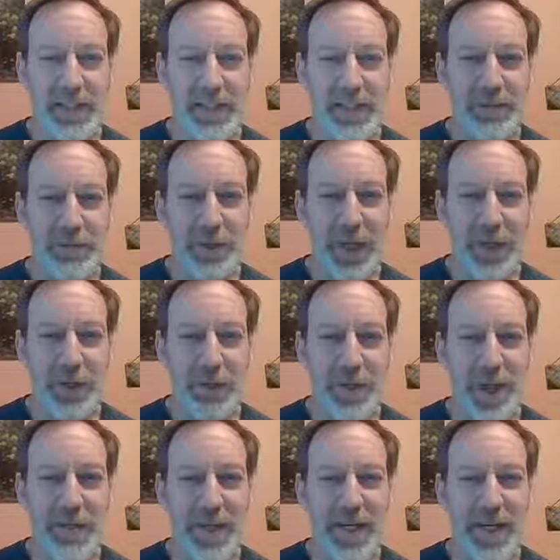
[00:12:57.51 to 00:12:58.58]
if you'd like to
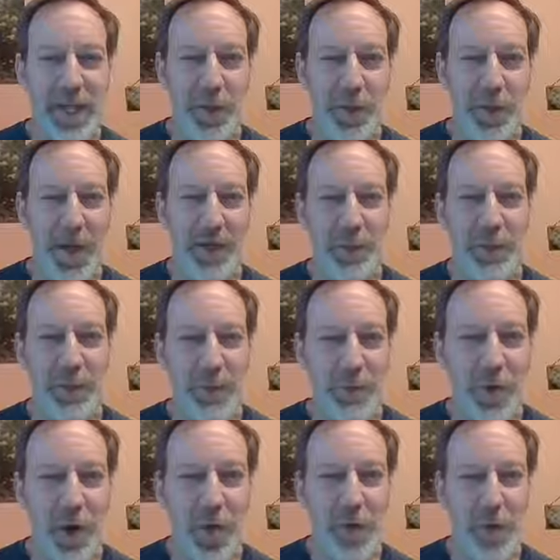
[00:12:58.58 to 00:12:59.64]
drop in. Otherwise, it'll be
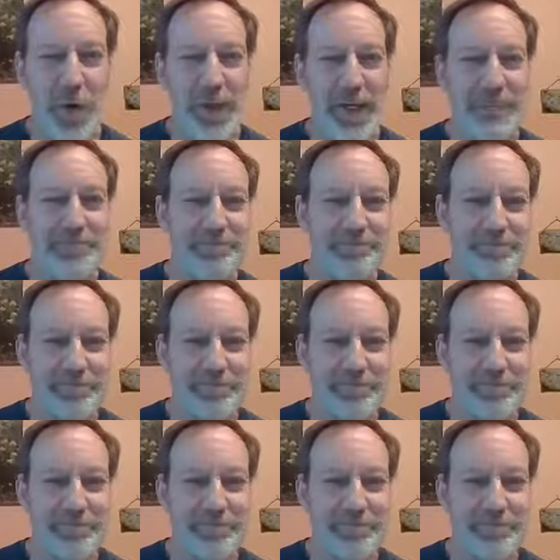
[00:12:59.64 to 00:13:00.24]
tomorrow morning.